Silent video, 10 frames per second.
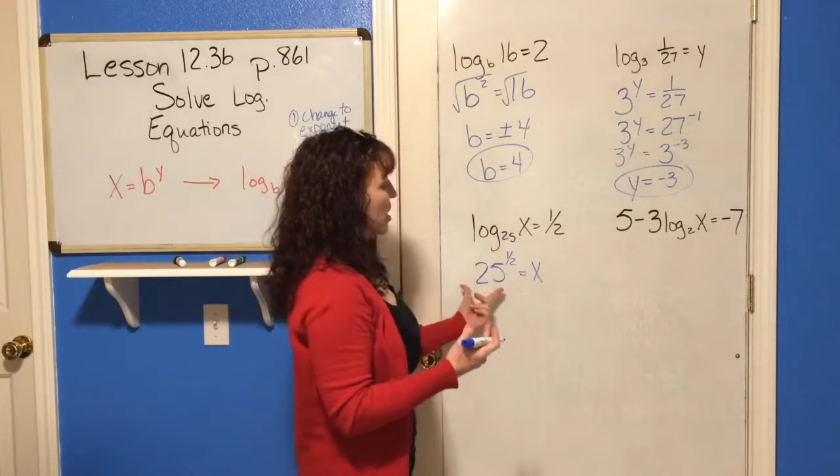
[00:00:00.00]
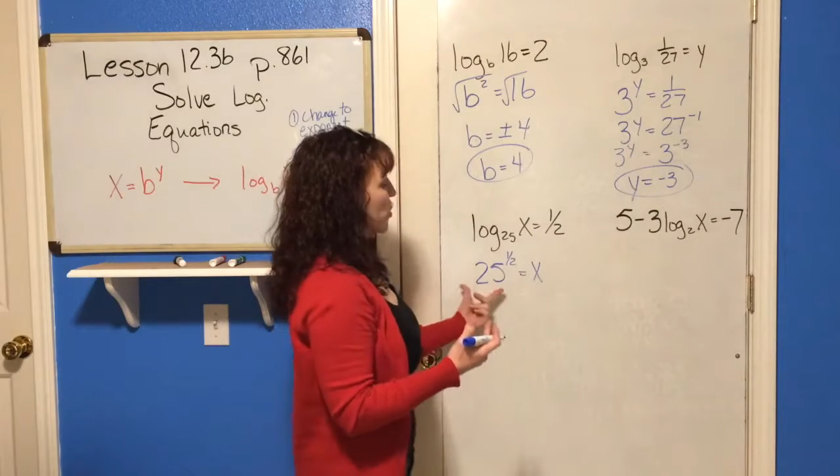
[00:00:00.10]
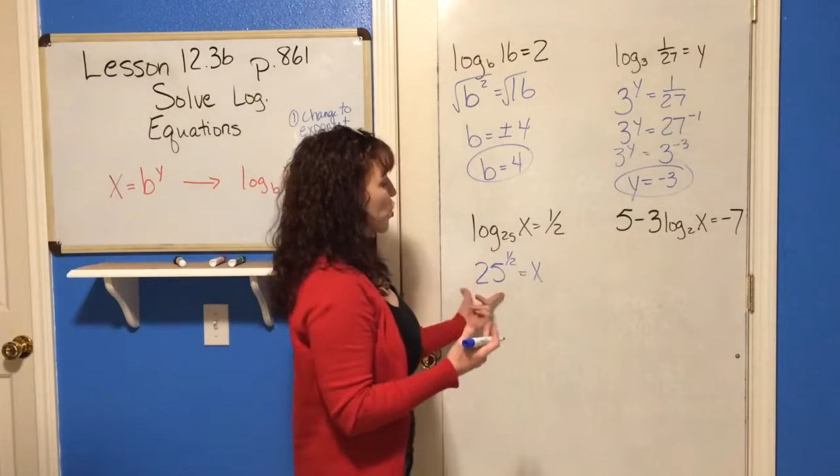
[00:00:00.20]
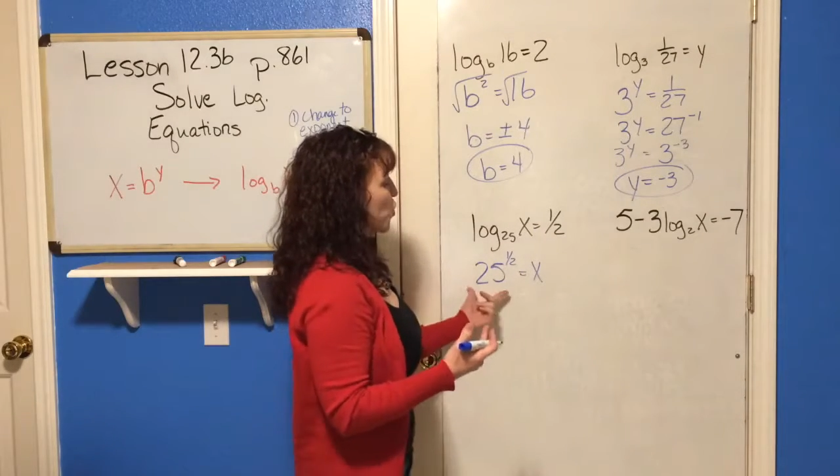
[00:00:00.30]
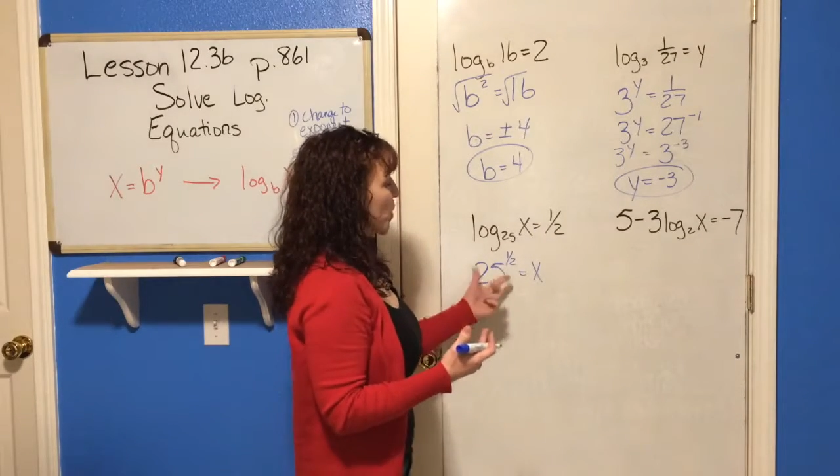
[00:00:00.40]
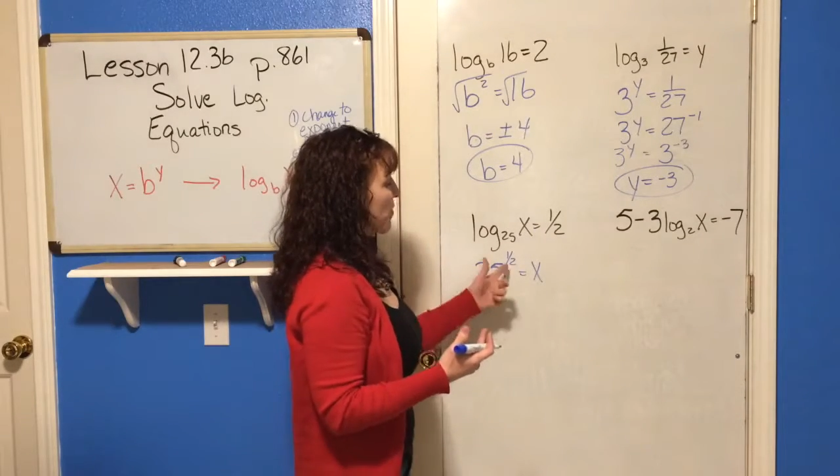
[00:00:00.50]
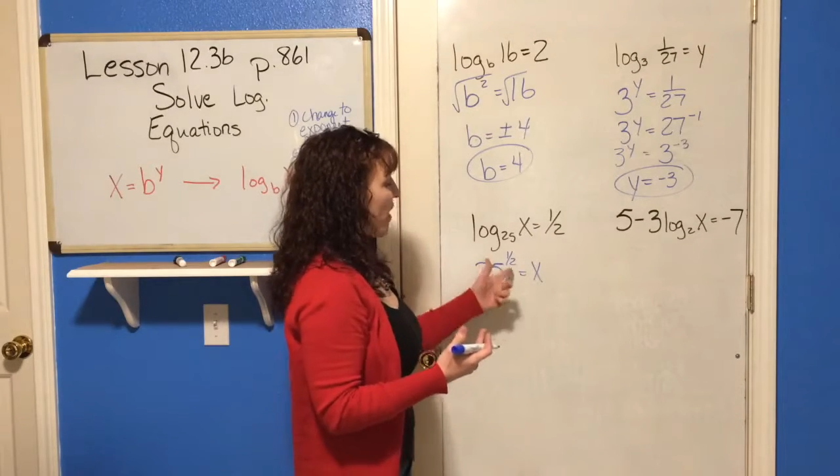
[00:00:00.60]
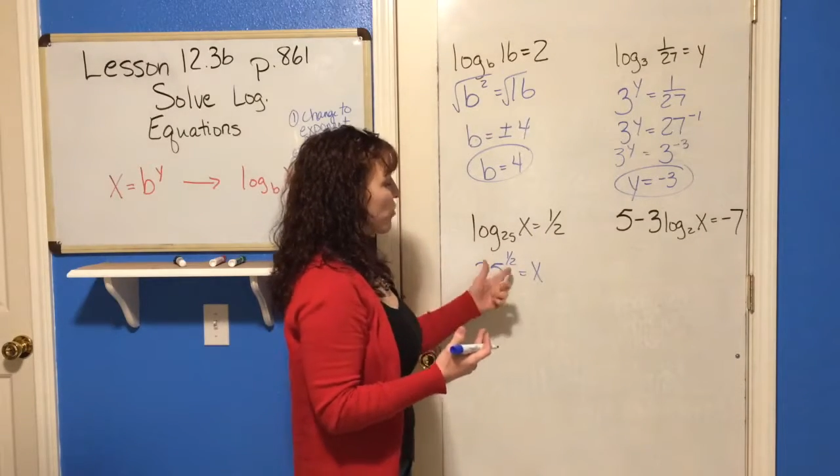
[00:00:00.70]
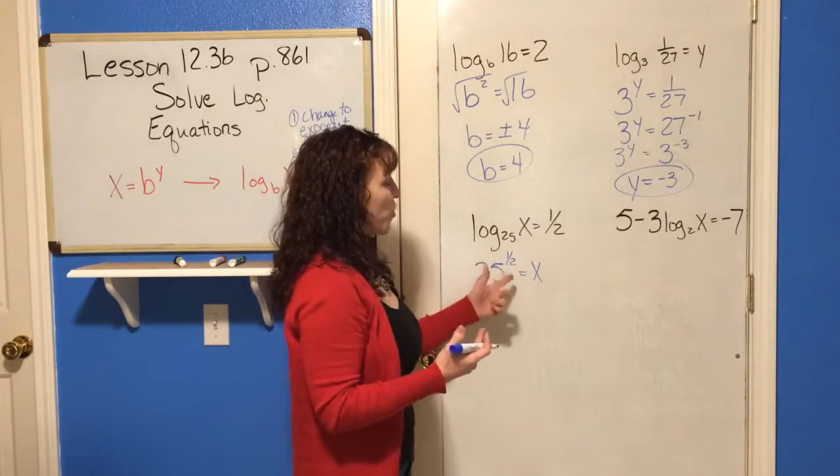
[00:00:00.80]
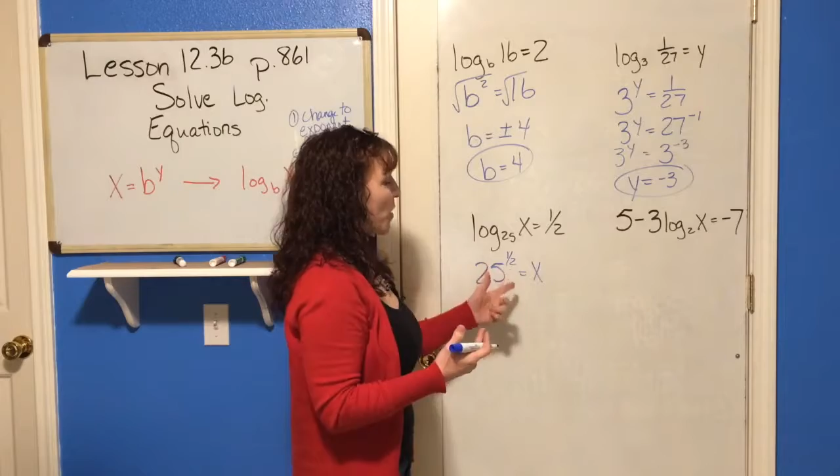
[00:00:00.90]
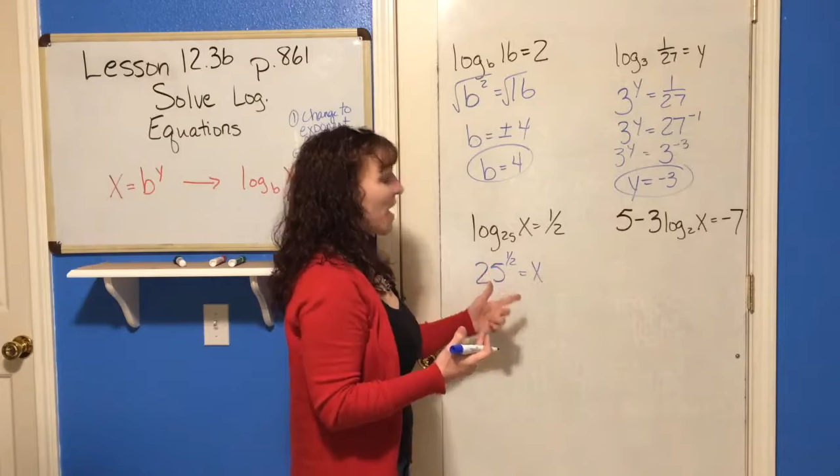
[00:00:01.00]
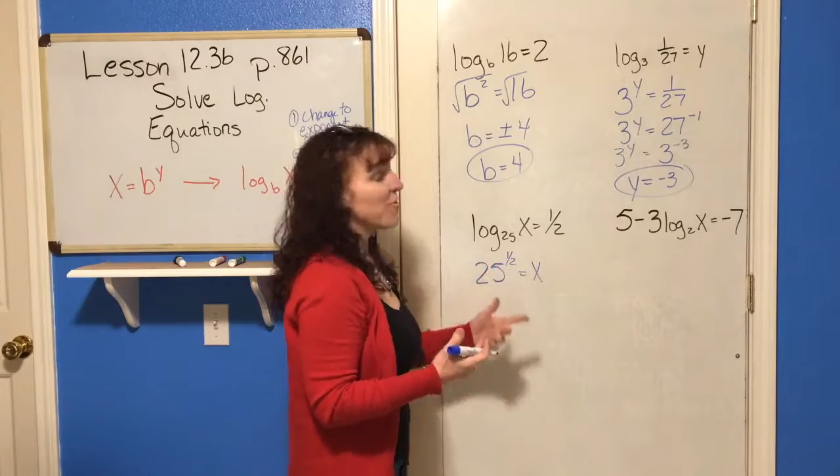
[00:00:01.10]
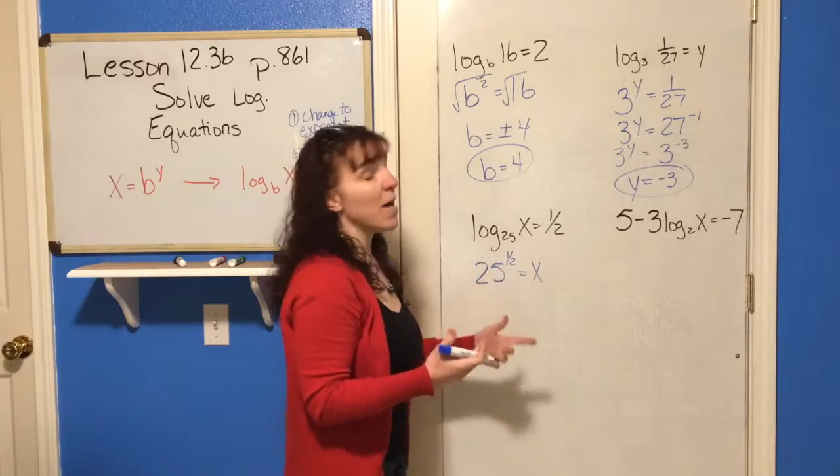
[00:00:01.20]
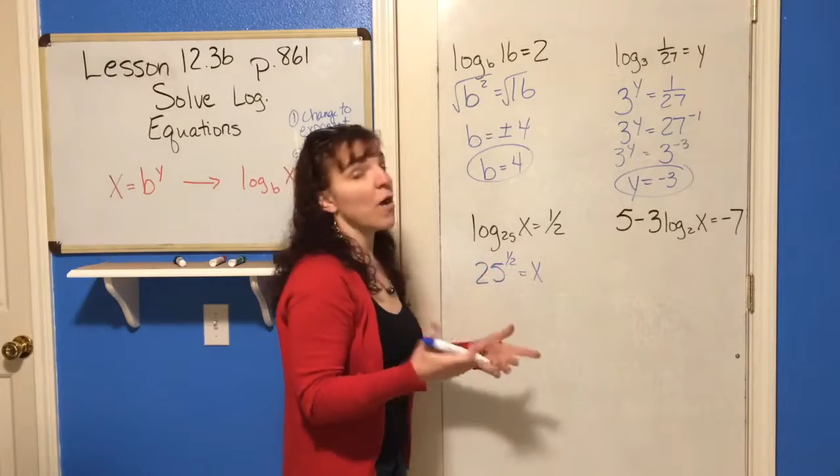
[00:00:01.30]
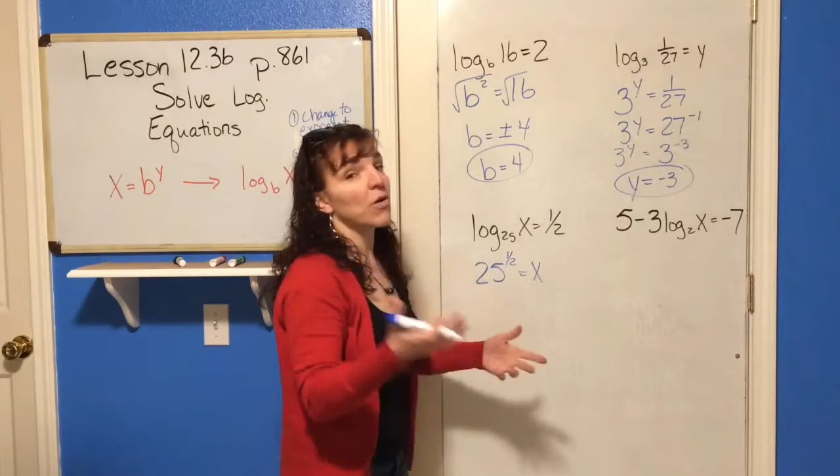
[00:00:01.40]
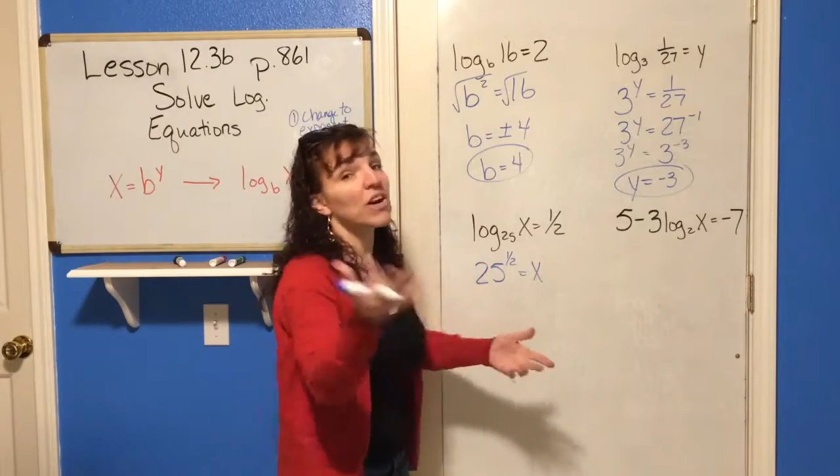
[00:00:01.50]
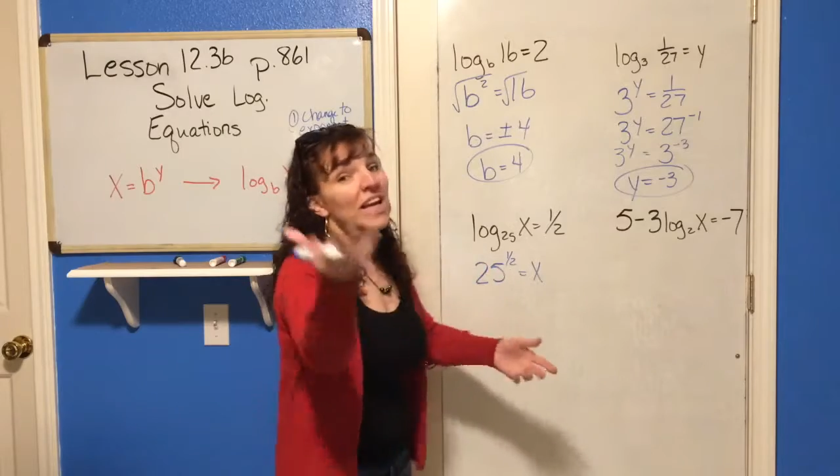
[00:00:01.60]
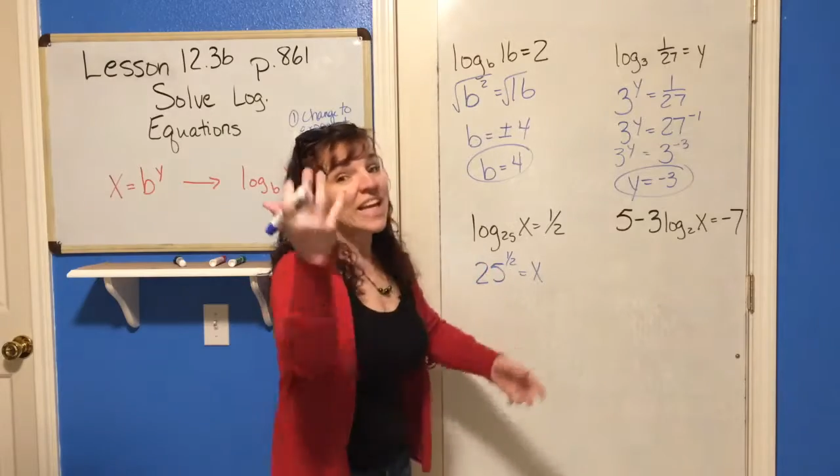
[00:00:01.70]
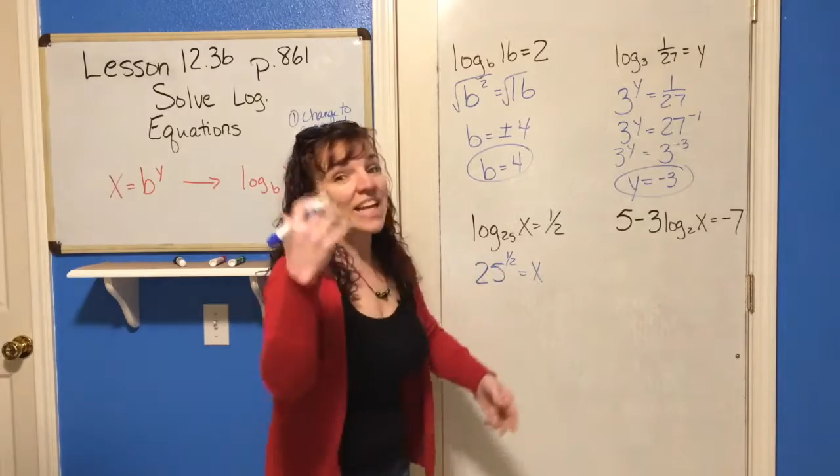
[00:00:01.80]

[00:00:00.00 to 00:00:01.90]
So 25 to the 1 half power.